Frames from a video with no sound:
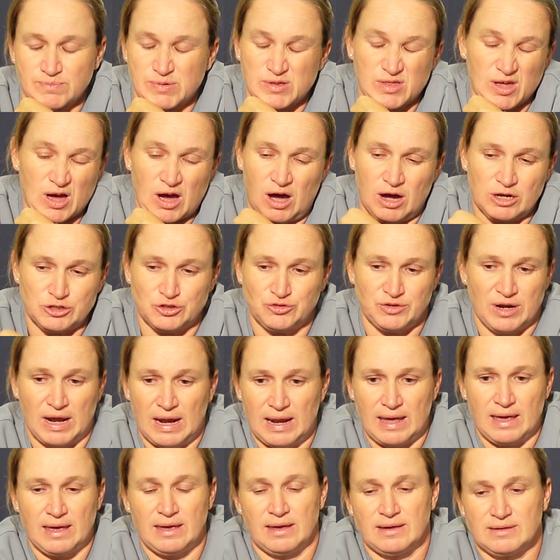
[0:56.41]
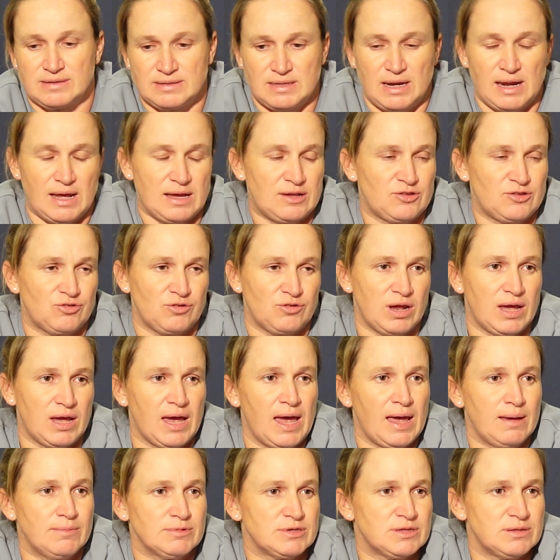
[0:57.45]
But the harsh reality is the next three
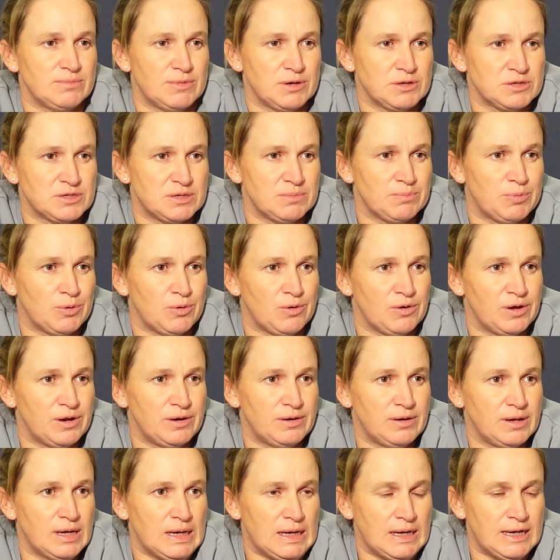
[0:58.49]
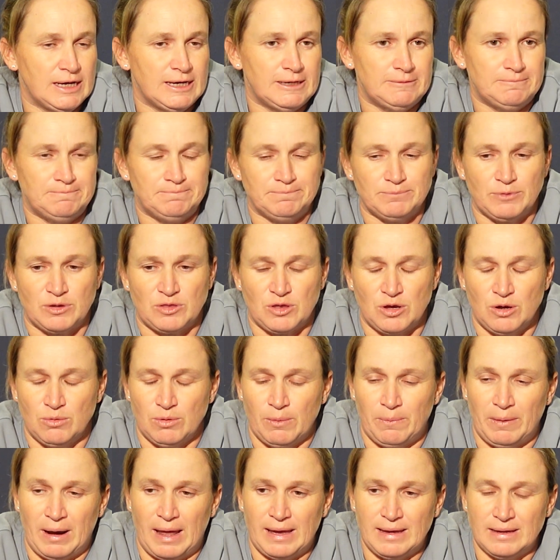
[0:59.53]
games are the most important um, with who we're
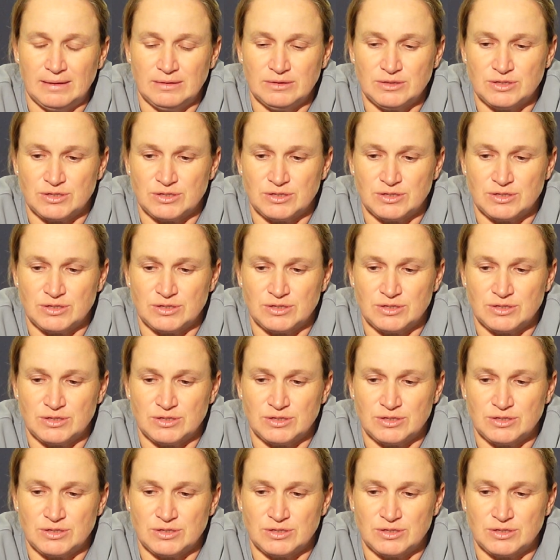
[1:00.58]
playing.